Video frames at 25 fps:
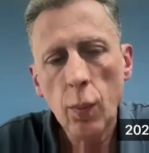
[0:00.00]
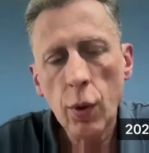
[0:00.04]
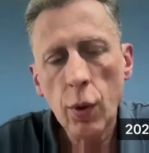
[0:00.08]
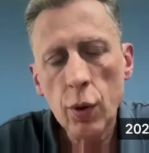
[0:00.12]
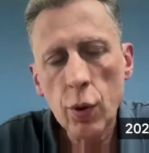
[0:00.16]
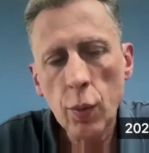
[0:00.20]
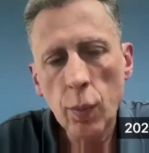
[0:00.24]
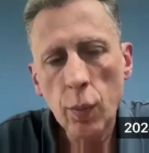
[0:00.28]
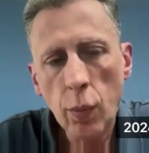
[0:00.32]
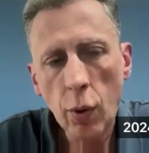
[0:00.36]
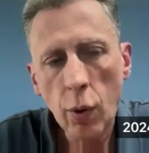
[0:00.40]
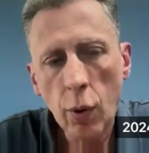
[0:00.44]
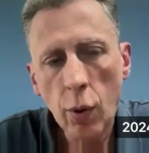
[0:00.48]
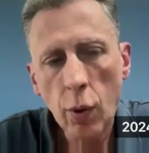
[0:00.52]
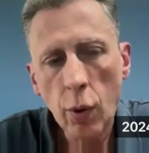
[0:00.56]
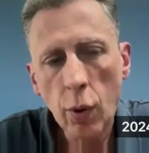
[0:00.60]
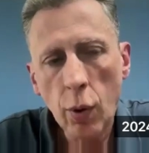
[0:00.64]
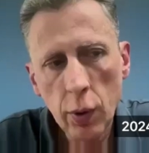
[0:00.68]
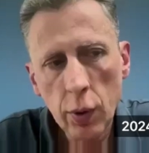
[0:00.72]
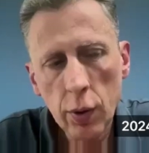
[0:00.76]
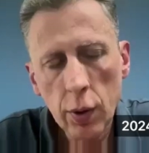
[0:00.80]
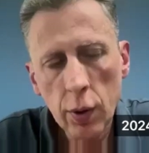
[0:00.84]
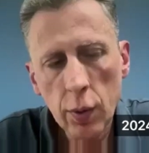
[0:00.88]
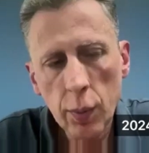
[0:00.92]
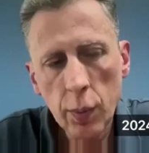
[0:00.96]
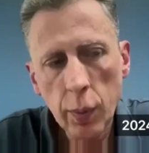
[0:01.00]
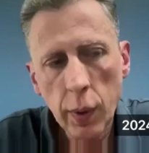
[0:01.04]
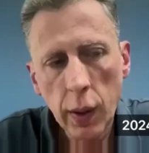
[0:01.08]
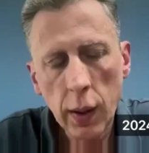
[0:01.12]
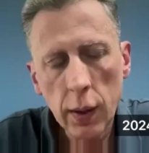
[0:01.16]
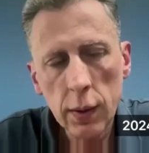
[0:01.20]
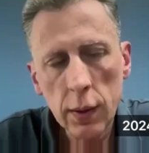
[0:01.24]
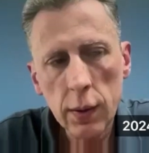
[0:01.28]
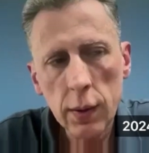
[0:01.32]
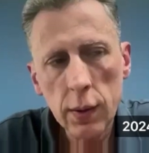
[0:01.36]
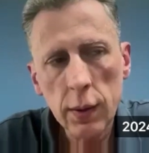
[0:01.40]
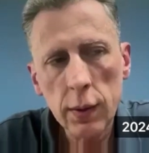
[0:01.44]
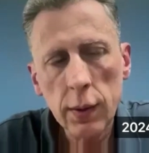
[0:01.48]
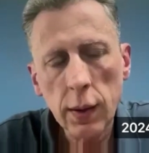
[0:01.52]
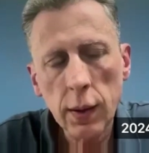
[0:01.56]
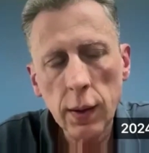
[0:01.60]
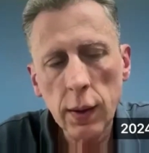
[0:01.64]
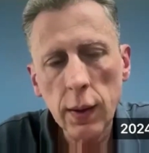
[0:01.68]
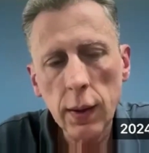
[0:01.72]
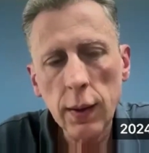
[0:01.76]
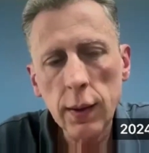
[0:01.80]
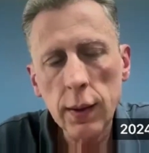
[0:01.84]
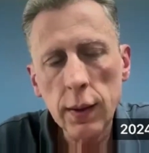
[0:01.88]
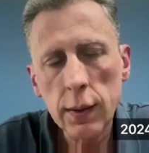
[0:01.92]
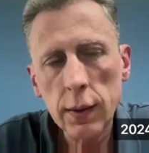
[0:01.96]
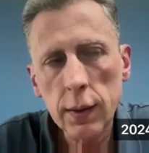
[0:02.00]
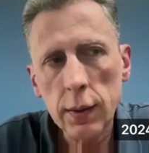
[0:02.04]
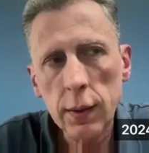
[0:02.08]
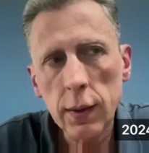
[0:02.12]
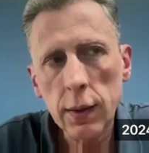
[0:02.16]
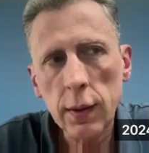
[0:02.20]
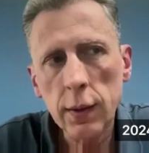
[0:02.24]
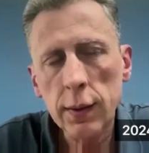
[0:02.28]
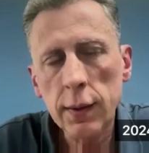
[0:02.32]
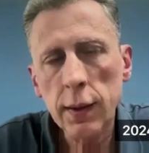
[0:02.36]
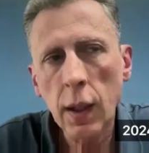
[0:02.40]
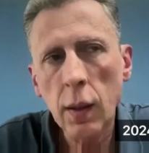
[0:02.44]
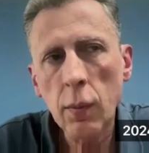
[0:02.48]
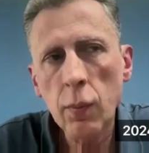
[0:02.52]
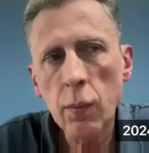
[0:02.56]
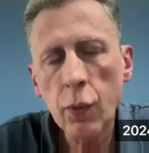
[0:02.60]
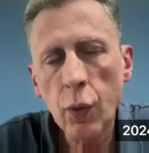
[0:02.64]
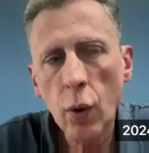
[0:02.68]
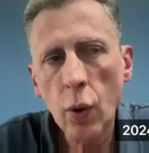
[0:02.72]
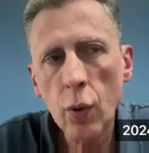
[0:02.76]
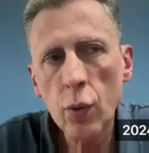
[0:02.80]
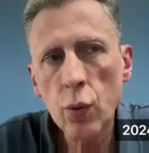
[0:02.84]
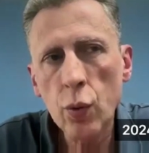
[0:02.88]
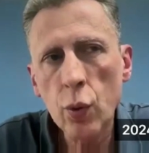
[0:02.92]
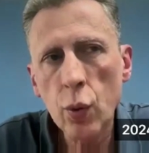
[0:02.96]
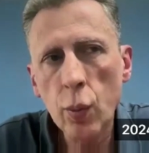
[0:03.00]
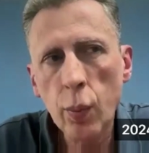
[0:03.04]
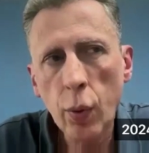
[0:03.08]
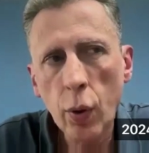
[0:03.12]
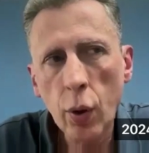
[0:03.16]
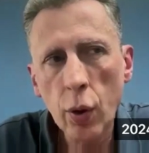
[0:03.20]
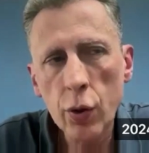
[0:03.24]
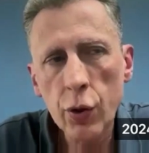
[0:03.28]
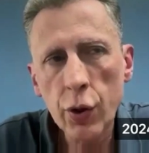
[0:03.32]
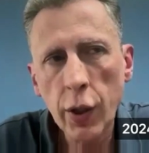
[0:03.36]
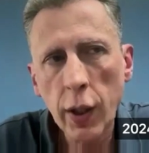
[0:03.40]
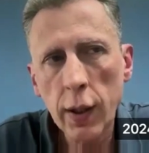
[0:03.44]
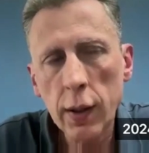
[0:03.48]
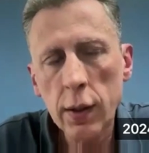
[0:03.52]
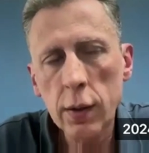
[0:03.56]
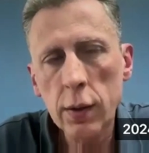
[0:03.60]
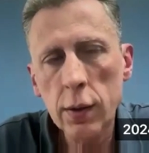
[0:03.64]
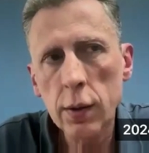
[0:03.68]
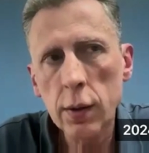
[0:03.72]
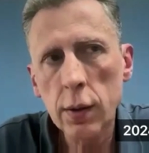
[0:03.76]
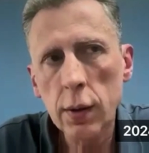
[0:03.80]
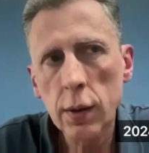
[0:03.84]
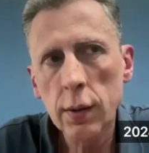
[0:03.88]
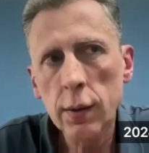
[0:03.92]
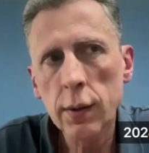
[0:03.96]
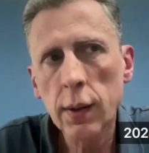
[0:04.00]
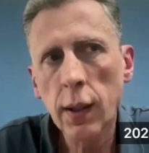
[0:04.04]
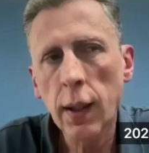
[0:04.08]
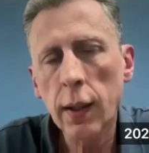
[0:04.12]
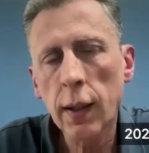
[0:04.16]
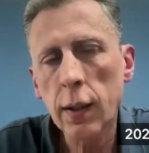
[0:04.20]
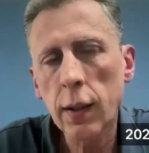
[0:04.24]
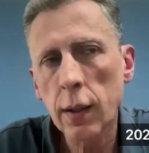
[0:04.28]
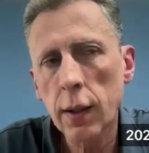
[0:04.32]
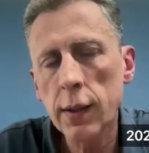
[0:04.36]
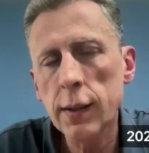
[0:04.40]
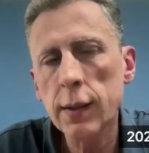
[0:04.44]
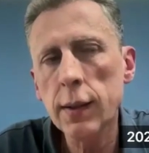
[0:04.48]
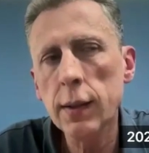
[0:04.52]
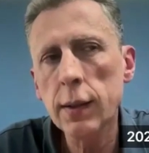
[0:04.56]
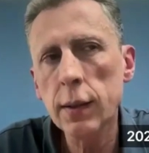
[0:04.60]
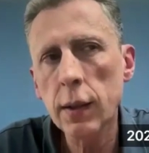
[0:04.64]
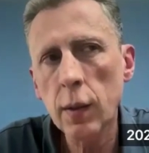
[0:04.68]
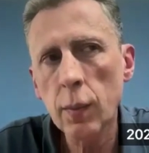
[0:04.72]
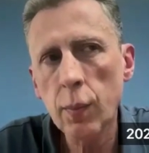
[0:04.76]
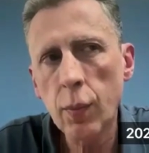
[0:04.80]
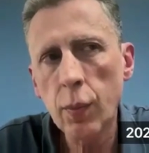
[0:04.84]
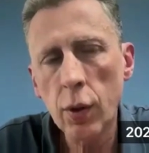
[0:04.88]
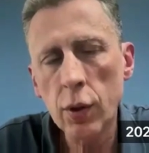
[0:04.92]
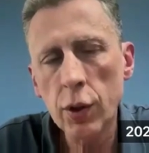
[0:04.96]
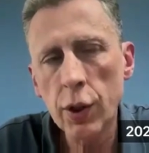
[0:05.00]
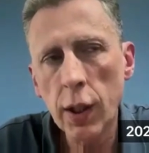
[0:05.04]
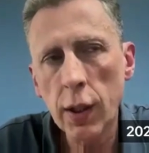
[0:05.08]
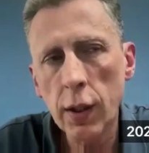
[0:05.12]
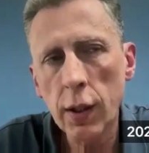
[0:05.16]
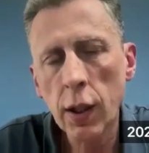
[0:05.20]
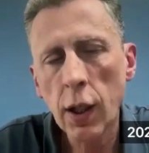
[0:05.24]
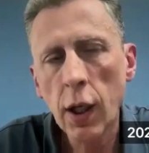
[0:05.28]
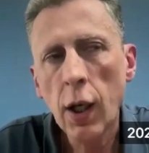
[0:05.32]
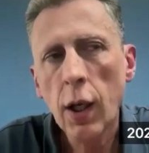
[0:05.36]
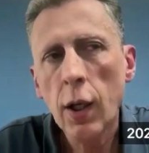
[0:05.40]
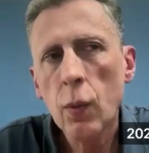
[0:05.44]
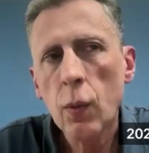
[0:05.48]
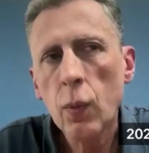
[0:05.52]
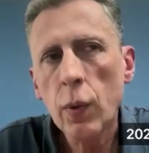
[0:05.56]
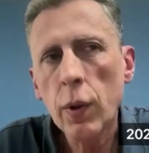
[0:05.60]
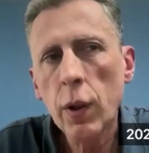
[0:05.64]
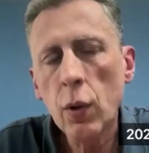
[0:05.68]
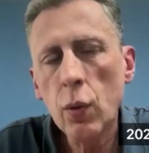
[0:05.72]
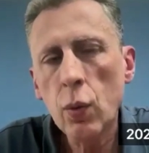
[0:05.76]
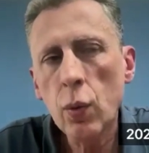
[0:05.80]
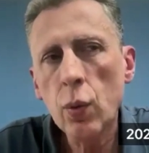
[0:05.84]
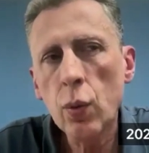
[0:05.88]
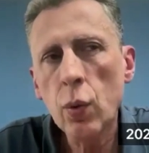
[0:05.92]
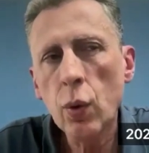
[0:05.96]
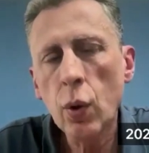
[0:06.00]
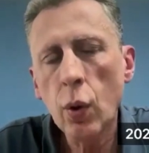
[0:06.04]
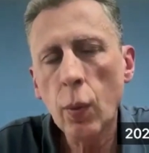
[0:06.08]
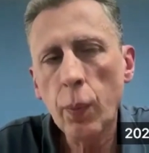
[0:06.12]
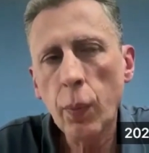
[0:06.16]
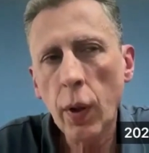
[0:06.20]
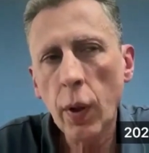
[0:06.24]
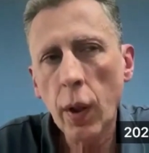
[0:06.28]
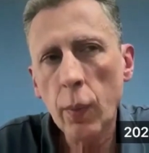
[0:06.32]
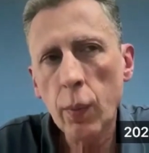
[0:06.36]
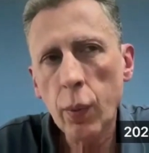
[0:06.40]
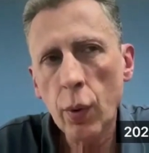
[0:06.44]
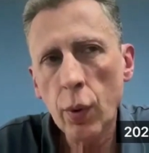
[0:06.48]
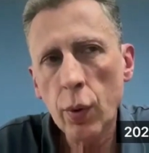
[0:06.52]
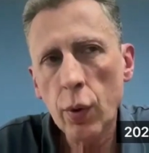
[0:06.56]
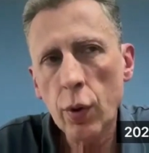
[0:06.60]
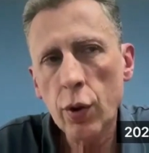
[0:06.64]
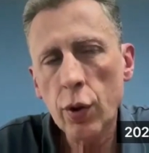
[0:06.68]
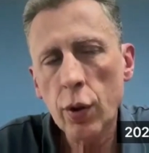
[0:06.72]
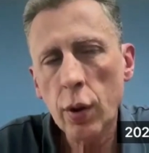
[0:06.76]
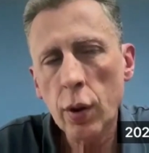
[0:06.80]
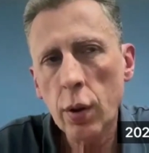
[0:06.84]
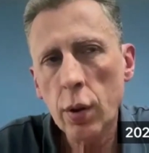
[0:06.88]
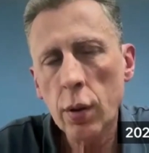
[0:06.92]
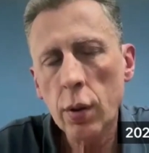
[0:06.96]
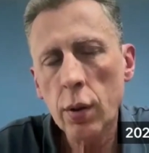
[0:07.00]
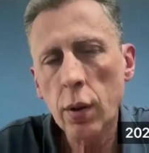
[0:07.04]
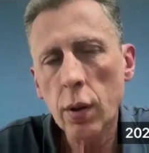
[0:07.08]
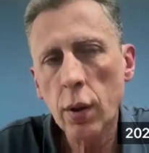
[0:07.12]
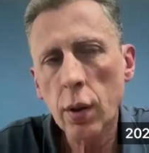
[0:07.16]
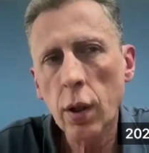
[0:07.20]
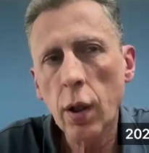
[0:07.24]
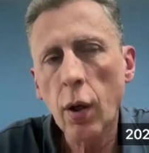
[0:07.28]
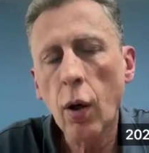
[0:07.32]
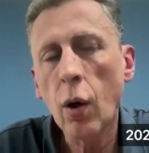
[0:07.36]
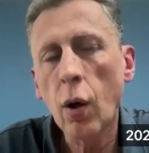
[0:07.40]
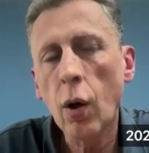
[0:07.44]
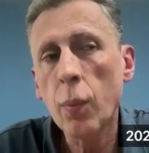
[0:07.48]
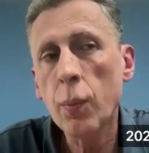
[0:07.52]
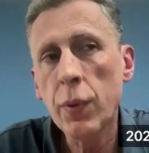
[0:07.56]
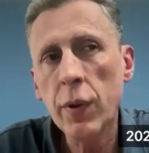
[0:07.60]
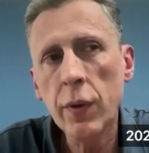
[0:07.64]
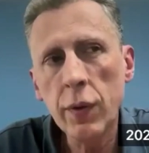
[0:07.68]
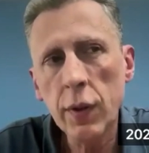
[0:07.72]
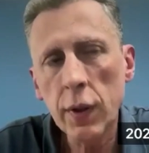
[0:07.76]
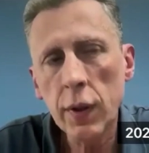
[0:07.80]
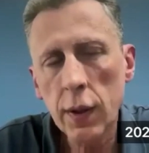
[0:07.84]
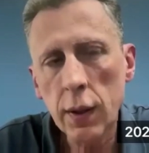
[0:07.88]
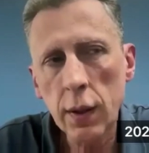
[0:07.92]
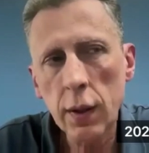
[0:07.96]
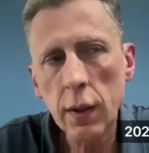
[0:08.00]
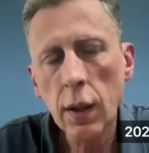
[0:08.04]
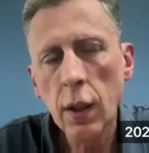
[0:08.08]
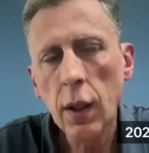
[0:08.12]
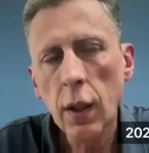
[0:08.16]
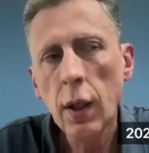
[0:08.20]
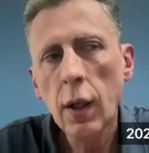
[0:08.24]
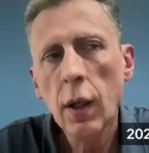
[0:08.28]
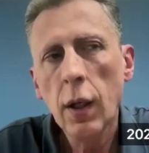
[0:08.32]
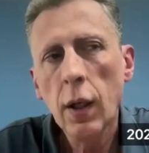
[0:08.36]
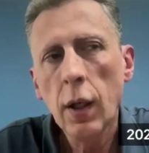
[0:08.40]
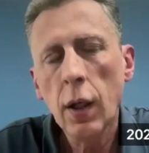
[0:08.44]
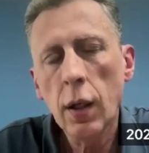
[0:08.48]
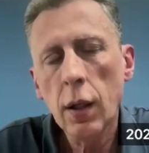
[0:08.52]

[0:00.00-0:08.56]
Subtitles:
But the most important part is same for new projects, like an existing project. We need to do a pre-production or PVT